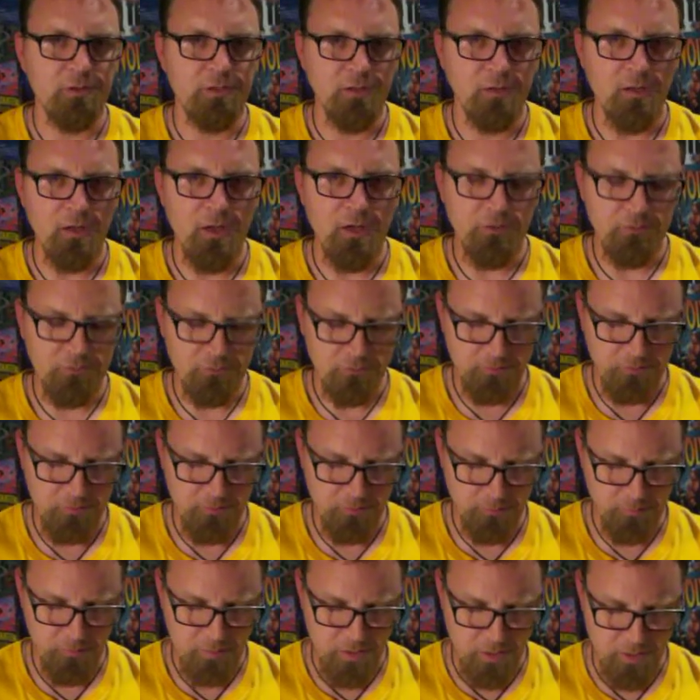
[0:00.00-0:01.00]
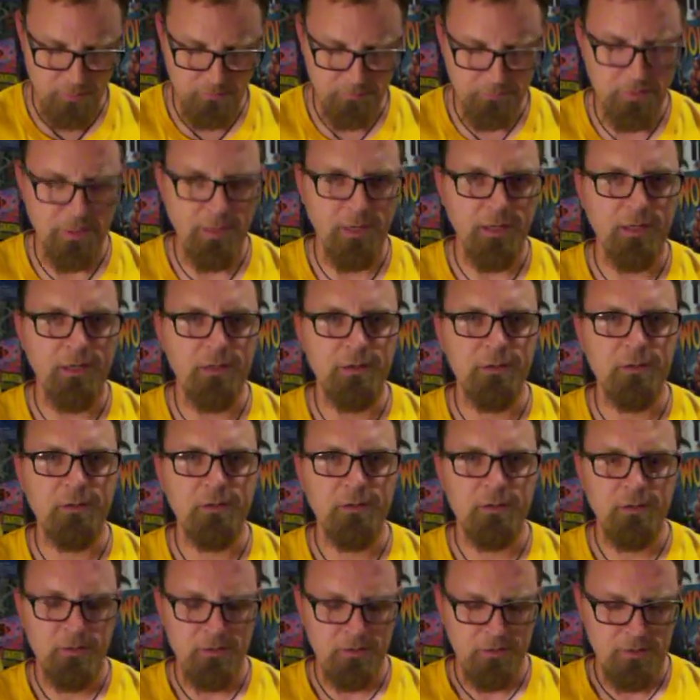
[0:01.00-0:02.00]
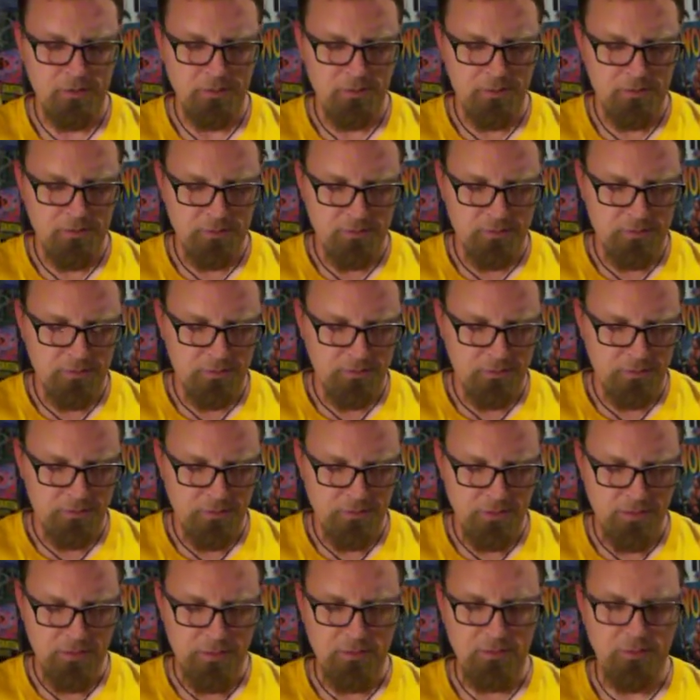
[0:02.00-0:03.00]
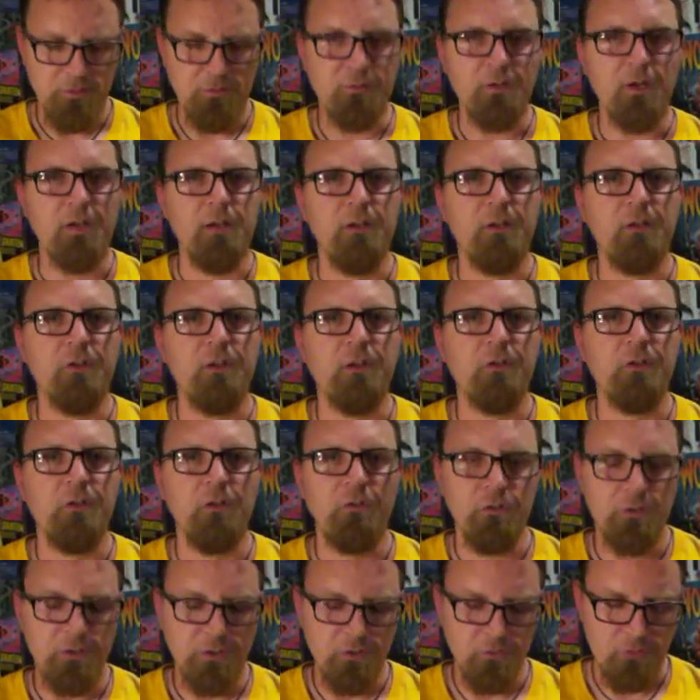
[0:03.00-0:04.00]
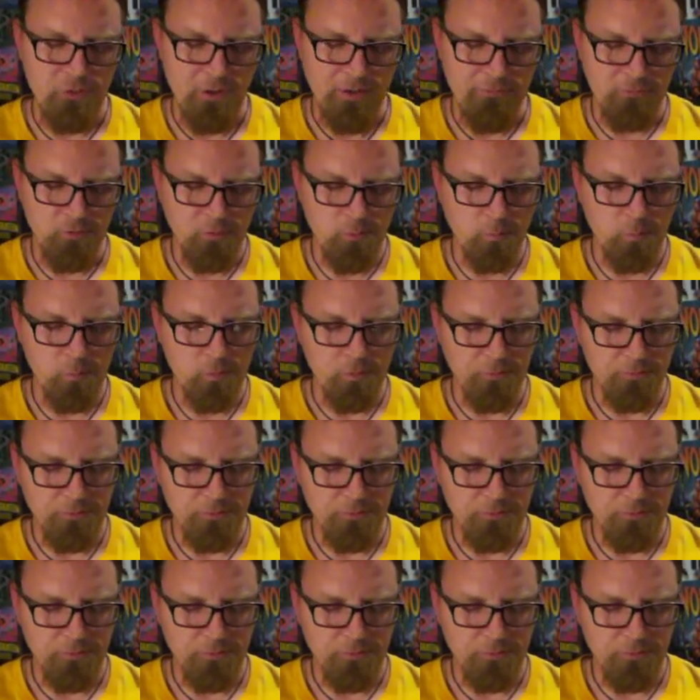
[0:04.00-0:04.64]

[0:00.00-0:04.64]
lost her mom and decided that she was going to travel the world.